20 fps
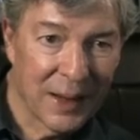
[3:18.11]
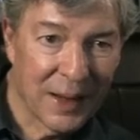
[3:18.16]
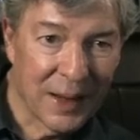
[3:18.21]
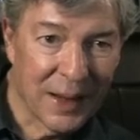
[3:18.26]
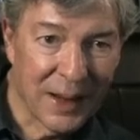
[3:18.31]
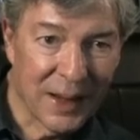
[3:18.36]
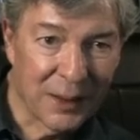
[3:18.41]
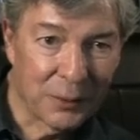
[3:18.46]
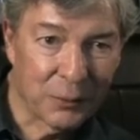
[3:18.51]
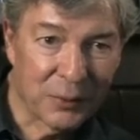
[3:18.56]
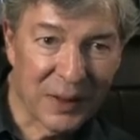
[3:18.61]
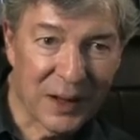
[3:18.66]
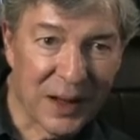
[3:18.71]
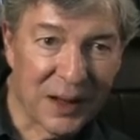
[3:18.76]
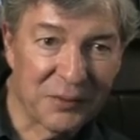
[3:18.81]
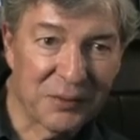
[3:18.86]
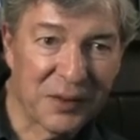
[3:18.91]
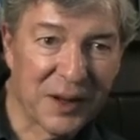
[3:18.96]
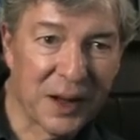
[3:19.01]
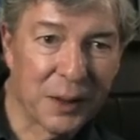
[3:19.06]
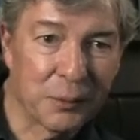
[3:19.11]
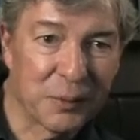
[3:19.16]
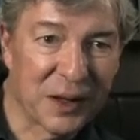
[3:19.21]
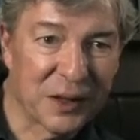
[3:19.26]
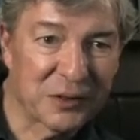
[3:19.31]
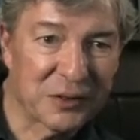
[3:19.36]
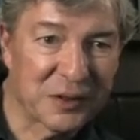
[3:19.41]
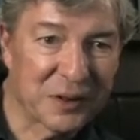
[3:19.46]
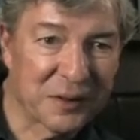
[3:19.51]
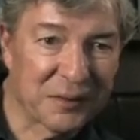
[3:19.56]
And when I find
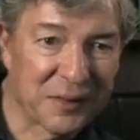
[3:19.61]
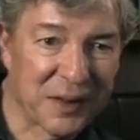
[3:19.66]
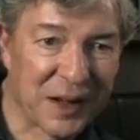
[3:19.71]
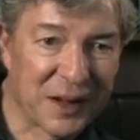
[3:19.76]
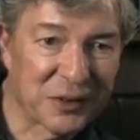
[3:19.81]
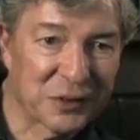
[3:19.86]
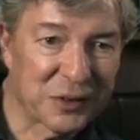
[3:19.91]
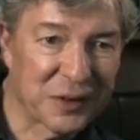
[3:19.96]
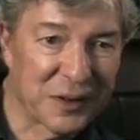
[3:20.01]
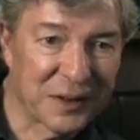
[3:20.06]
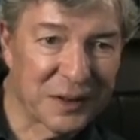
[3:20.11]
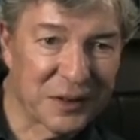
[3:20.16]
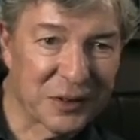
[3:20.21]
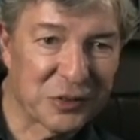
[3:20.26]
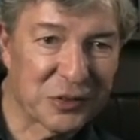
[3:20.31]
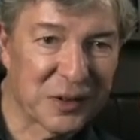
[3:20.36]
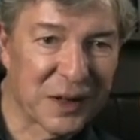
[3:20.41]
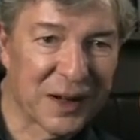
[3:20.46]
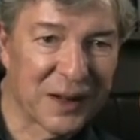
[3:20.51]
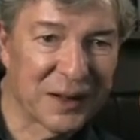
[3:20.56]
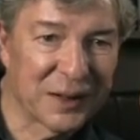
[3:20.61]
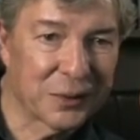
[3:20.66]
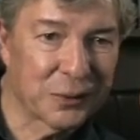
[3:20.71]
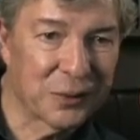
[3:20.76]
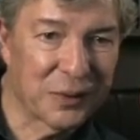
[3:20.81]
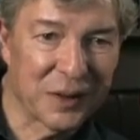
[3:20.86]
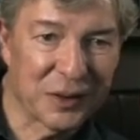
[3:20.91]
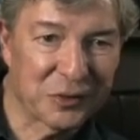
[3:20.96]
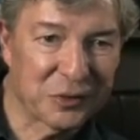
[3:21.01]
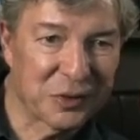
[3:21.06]
myself asking the second
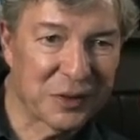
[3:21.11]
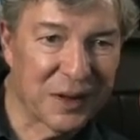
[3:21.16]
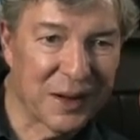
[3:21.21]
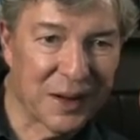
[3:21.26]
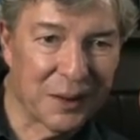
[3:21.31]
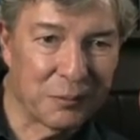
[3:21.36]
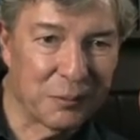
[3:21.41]
question,